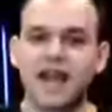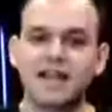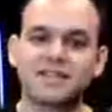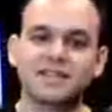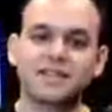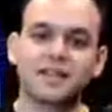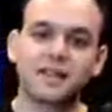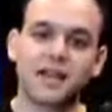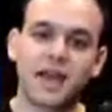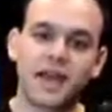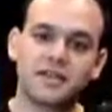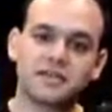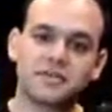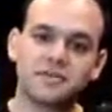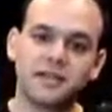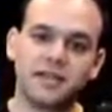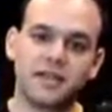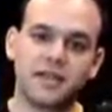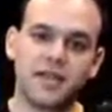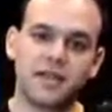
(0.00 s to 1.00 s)
as it allows
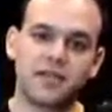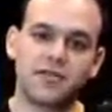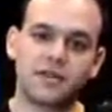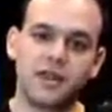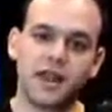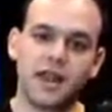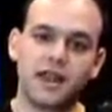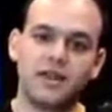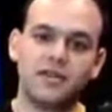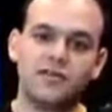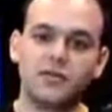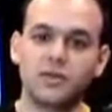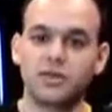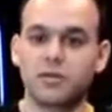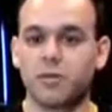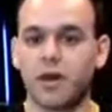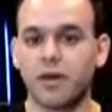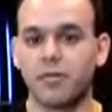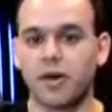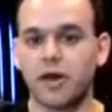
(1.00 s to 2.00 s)
me to get creative
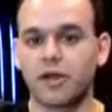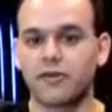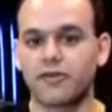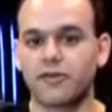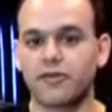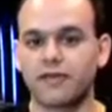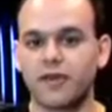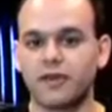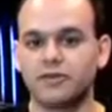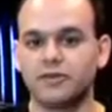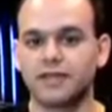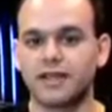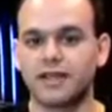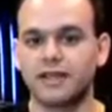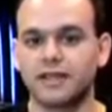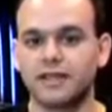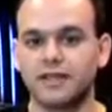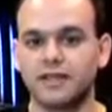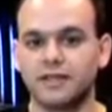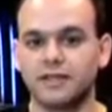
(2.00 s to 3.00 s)
with my microphone
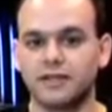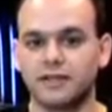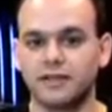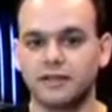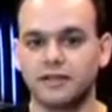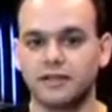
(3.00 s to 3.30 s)
technique.